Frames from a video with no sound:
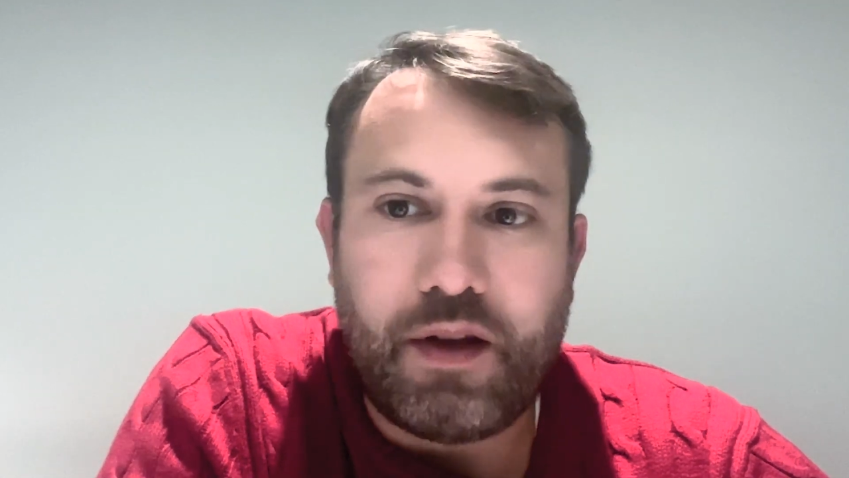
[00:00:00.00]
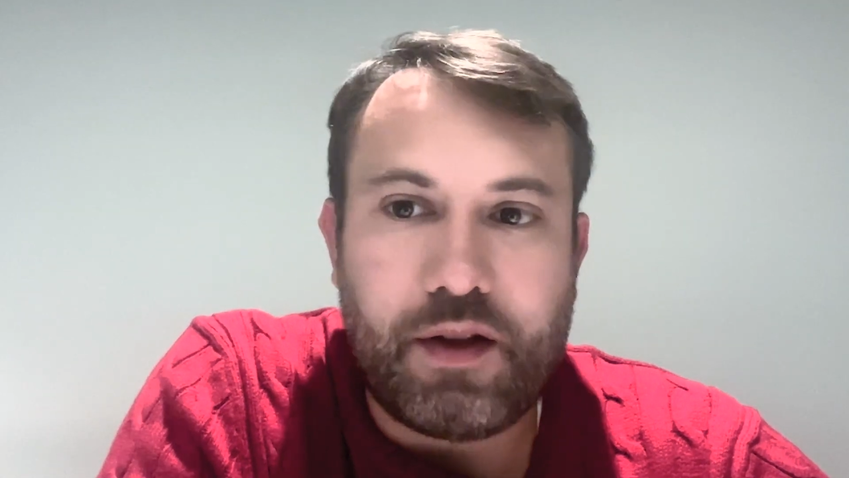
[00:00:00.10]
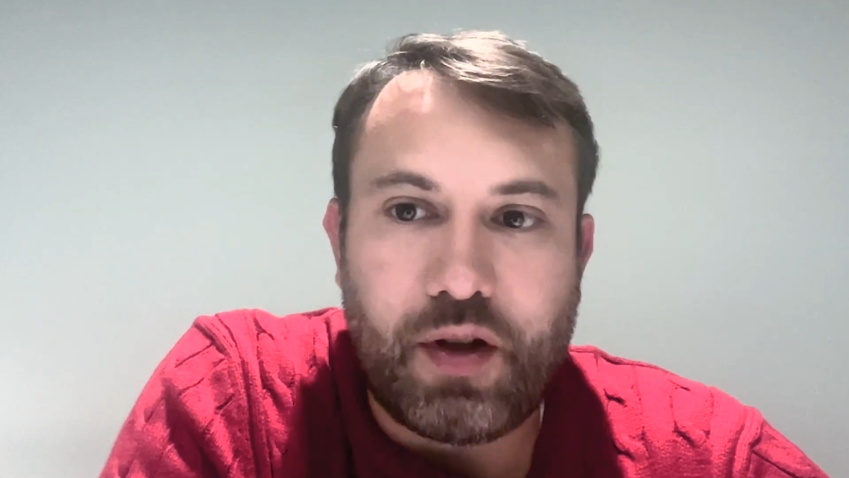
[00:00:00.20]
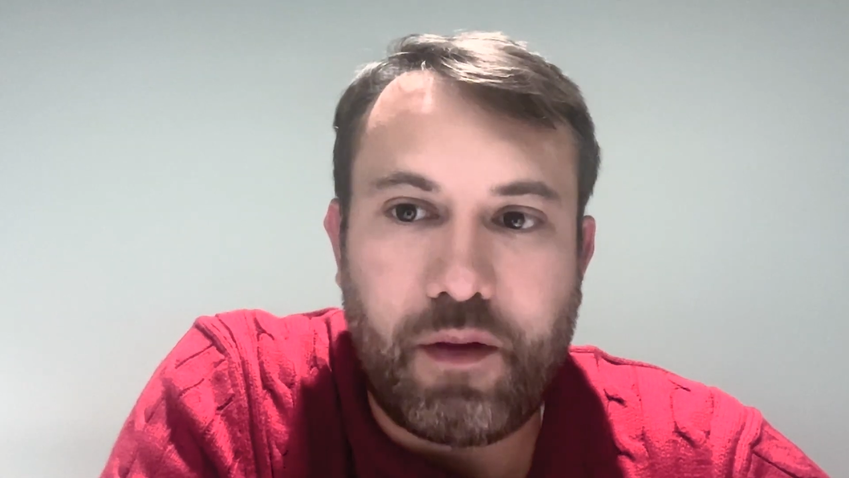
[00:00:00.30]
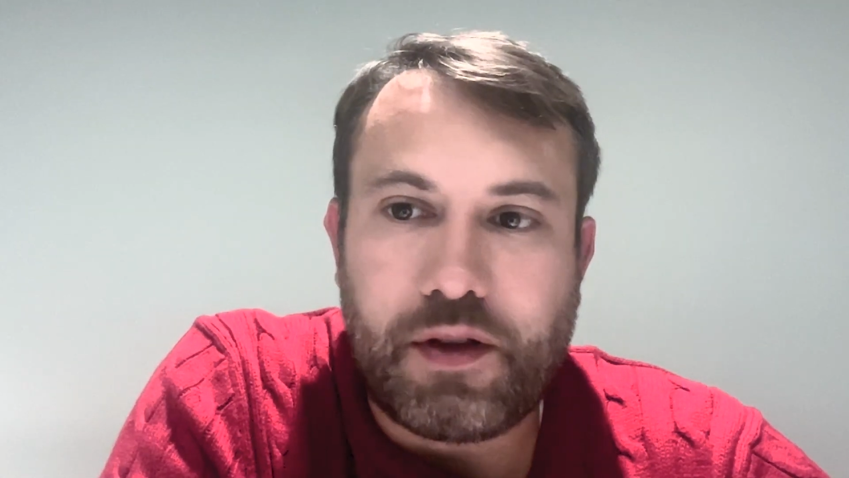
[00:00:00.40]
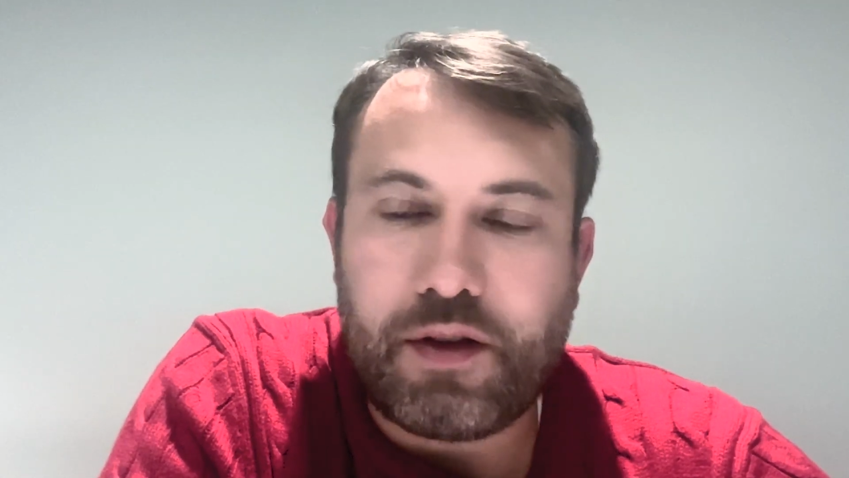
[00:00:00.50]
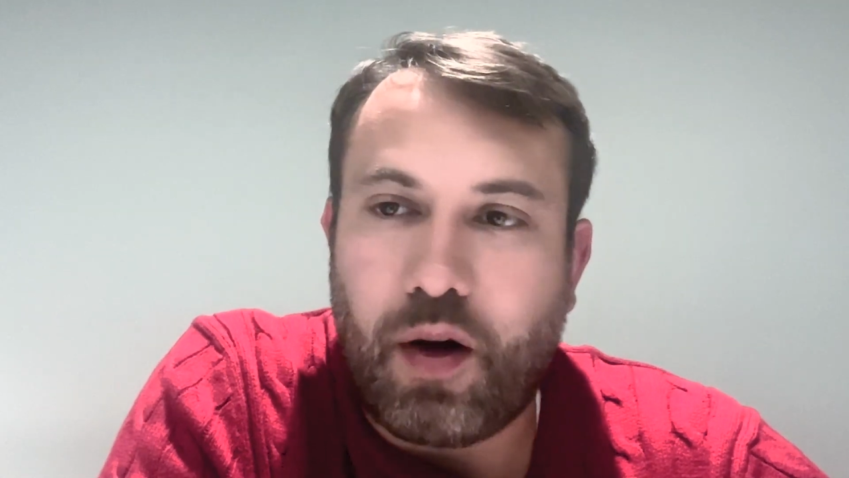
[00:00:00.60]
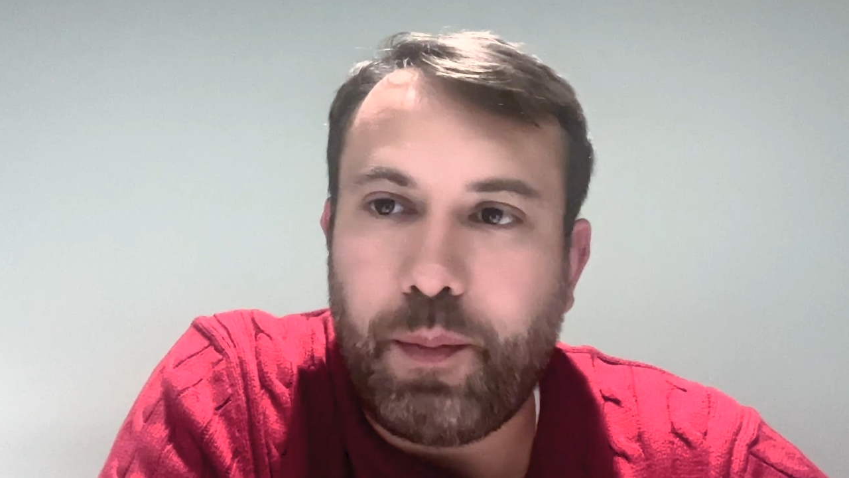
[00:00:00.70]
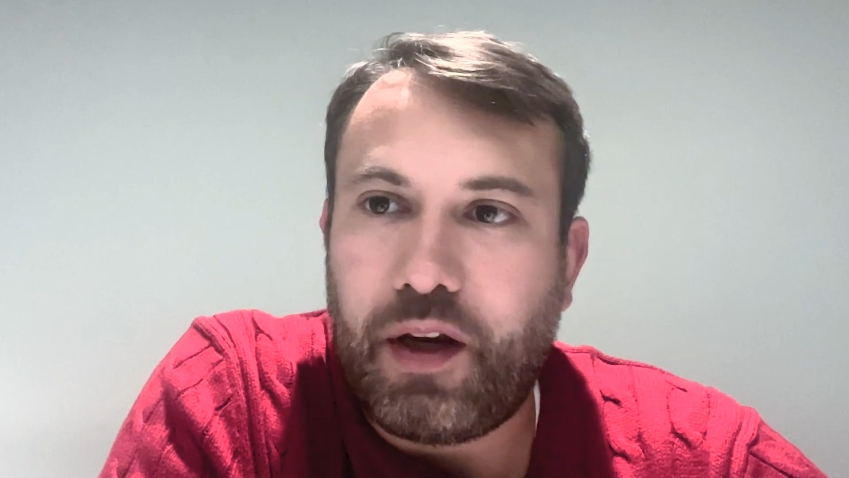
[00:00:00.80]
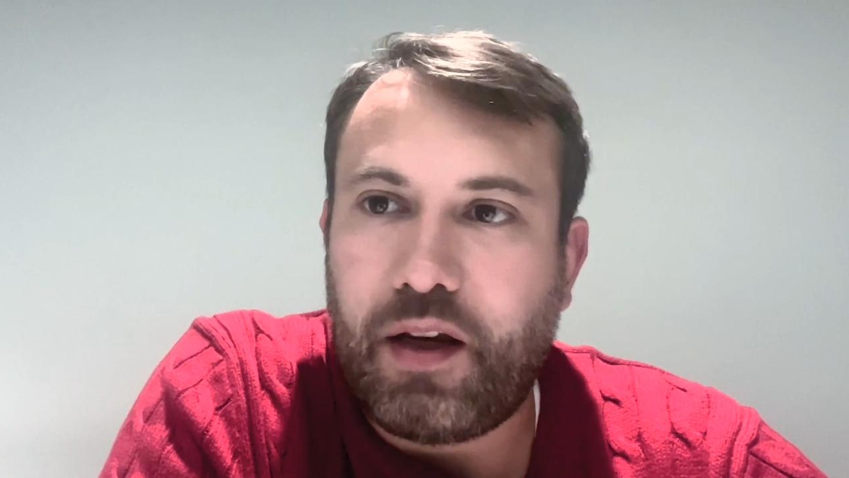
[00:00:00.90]
services
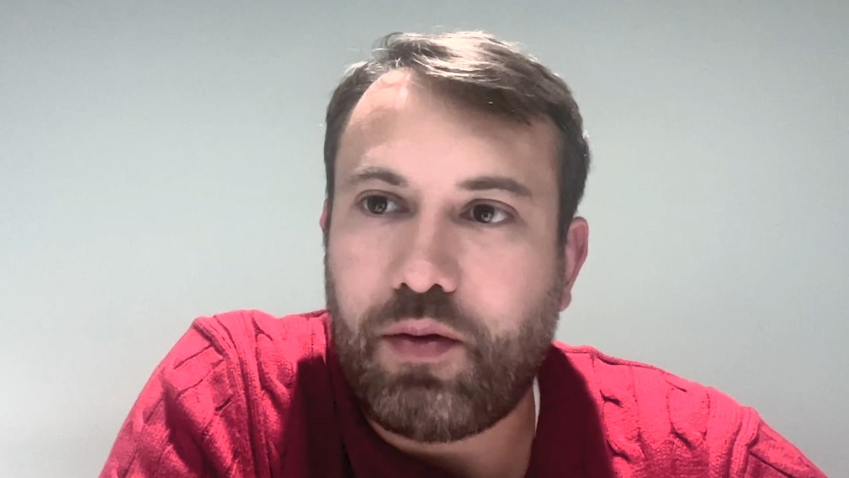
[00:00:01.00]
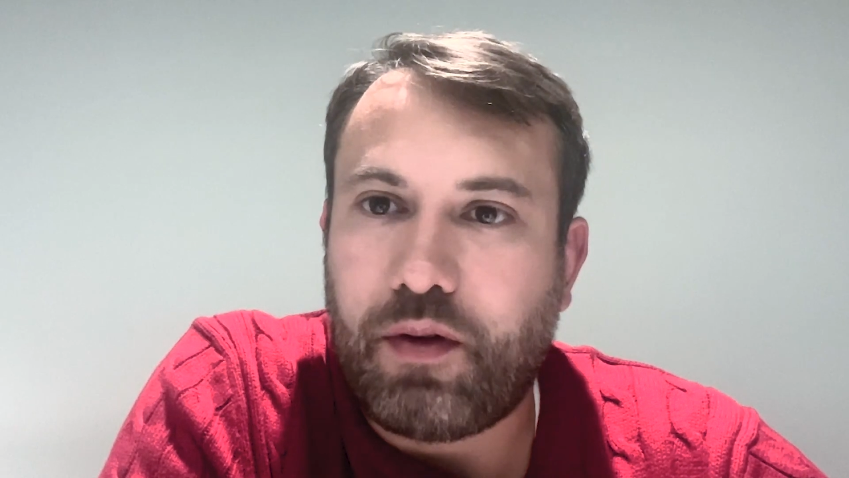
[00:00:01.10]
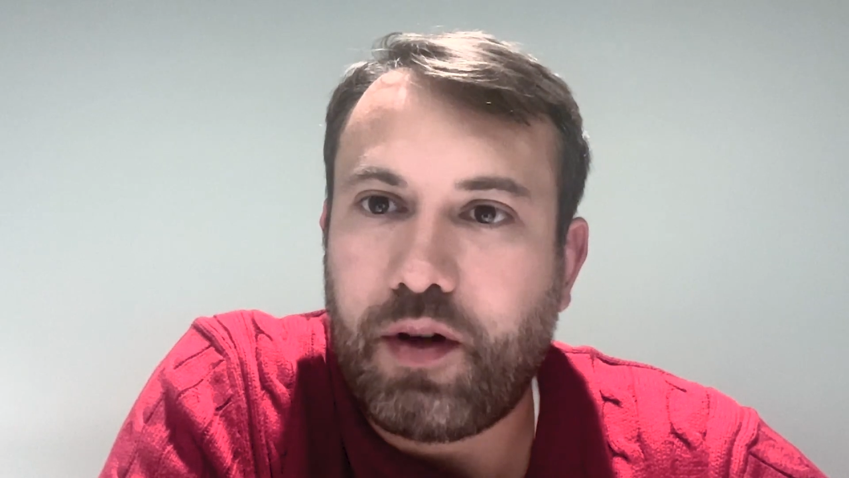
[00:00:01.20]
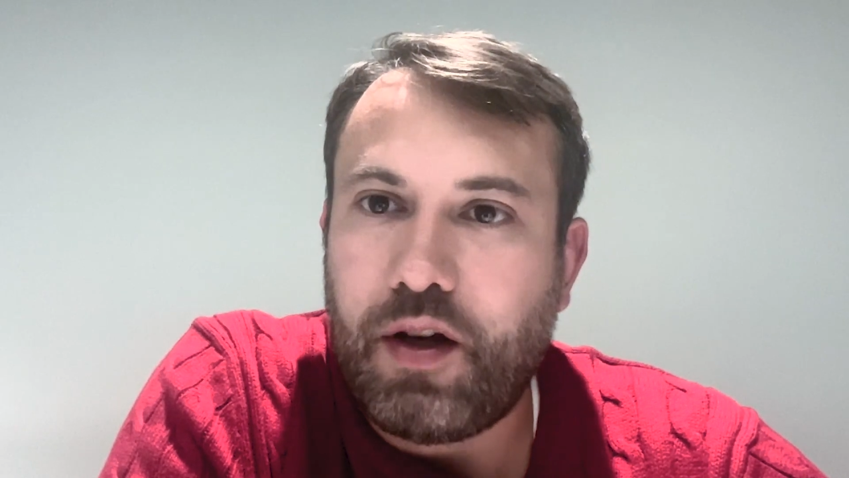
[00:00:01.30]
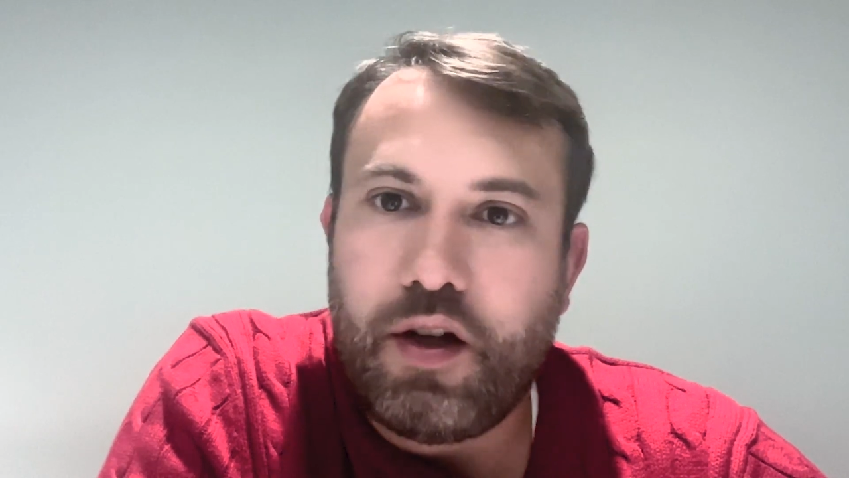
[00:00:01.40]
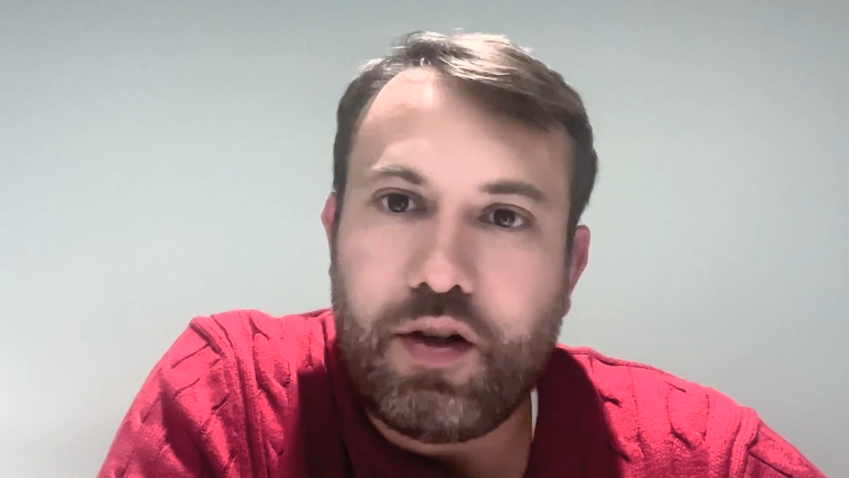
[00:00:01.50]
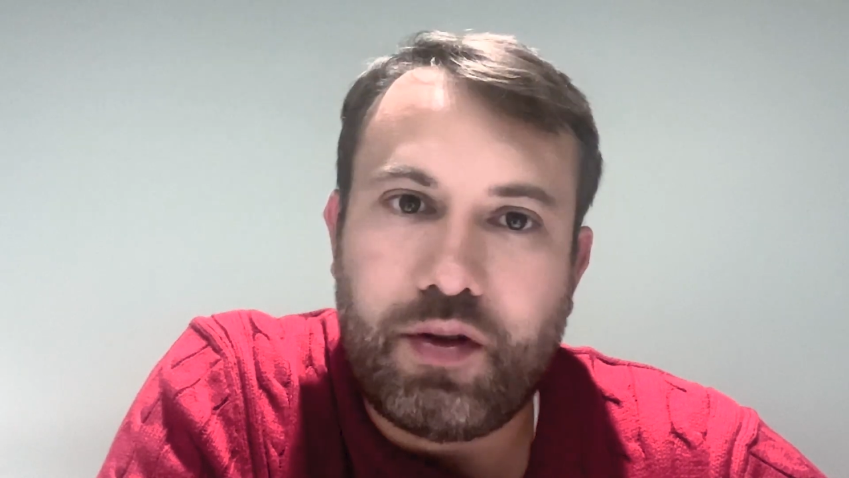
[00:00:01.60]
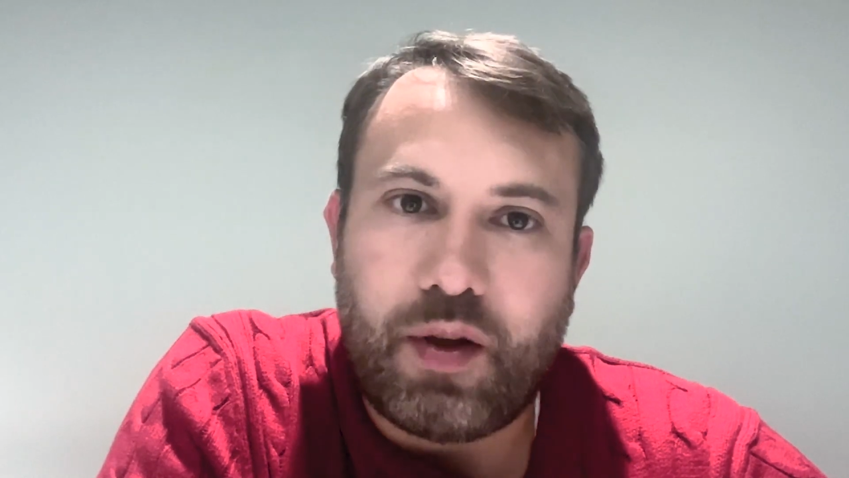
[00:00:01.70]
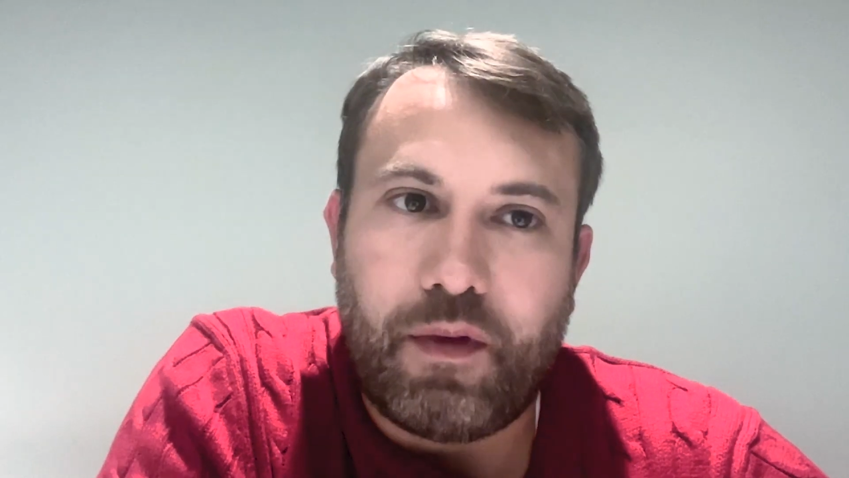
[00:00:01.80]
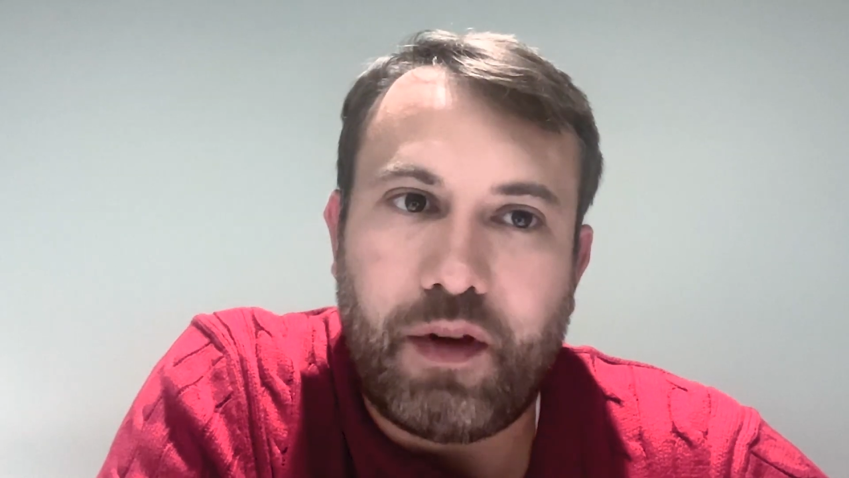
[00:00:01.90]
company to
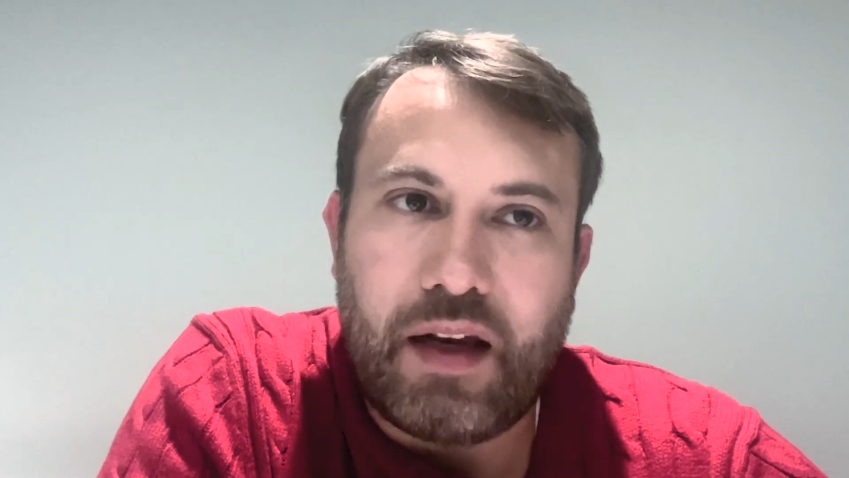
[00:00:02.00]
some of the